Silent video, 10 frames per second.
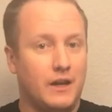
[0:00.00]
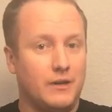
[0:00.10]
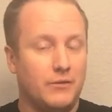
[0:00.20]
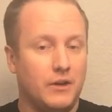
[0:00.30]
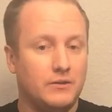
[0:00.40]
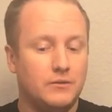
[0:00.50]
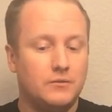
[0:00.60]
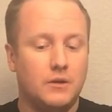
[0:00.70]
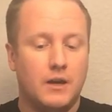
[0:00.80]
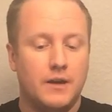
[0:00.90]
kind of
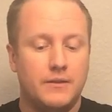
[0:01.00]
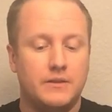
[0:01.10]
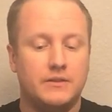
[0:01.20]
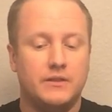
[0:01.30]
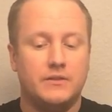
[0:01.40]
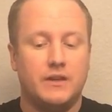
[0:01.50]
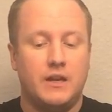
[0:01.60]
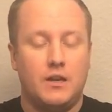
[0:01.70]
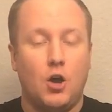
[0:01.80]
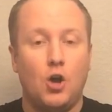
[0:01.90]
hustle. Uh, this is
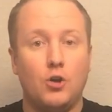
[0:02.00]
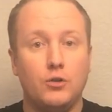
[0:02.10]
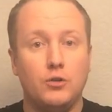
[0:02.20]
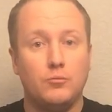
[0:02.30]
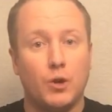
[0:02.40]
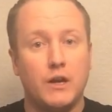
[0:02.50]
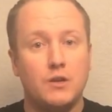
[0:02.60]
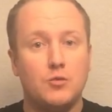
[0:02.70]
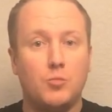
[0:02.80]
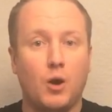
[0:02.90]
a all
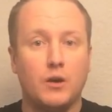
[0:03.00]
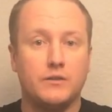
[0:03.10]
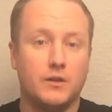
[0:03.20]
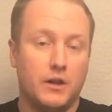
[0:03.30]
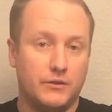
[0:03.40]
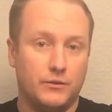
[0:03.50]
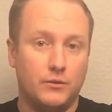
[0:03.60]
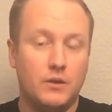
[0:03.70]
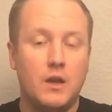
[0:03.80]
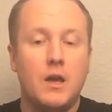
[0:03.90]
brand new parts
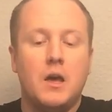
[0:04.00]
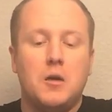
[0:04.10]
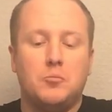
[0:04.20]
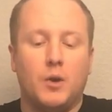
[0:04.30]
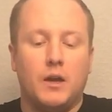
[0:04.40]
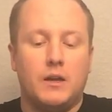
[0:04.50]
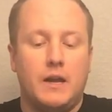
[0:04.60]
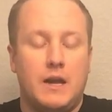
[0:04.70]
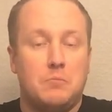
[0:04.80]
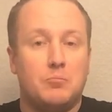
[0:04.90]
hustle, but
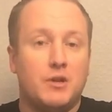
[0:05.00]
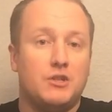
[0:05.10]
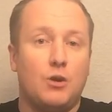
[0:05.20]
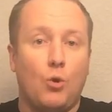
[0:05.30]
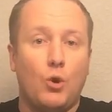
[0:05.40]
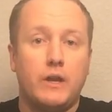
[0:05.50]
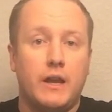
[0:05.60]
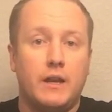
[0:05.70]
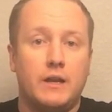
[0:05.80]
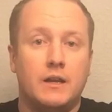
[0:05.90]
a budget
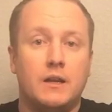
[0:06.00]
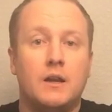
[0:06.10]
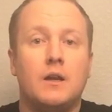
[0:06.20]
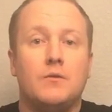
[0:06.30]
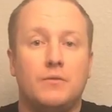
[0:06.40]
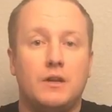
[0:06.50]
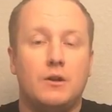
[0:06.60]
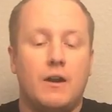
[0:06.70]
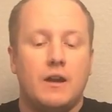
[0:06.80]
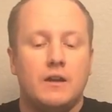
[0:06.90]
oriented
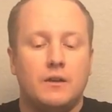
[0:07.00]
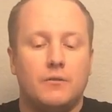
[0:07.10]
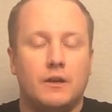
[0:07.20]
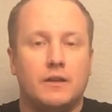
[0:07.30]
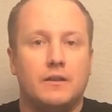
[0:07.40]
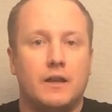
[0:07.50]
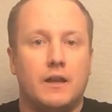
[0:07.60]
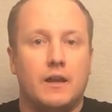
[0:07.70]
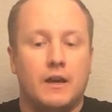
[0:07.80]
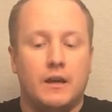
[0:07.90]
video editing rig
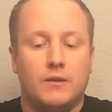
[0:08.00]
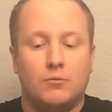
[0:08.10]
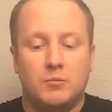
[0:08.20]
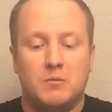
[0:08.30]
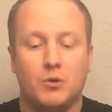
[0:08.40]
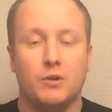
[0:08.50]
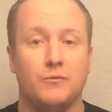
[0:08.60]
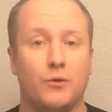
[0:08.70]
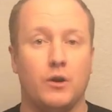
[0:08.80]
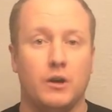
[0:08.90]
that I will be
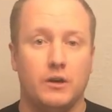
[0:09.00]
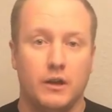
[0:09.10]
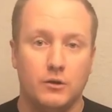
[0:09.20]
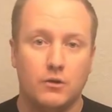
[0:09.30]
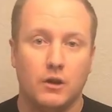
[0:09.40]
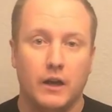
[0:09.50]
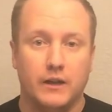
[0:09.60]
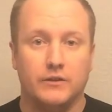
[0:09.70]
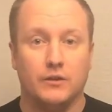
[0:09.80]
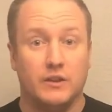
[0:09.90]
building for a, a new
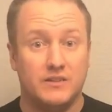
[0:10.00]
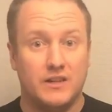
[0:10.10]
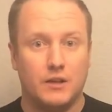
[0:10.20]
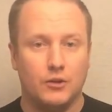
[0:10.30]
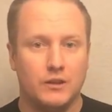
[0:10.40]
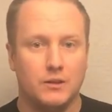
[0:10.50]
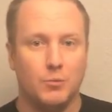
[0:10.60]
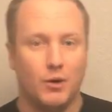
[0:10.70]
client. So let's take a look at the